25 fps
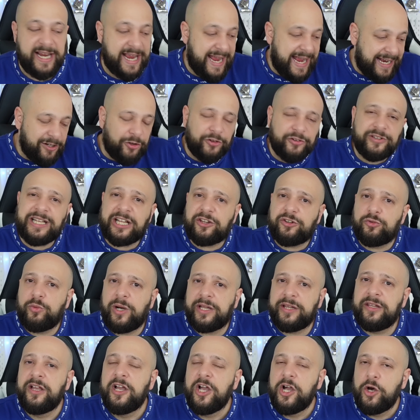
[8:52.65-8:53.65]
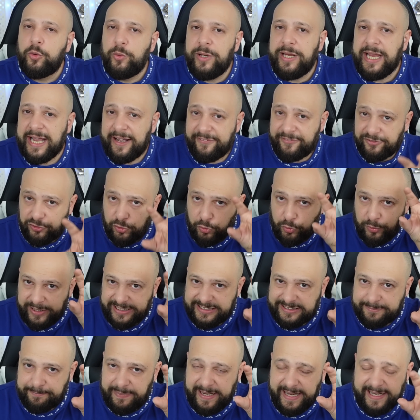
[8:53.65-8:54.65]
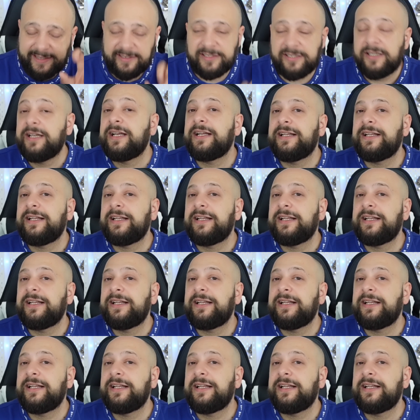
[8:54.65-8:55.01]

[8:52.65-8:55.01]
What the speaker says: And on that one, we have to respect.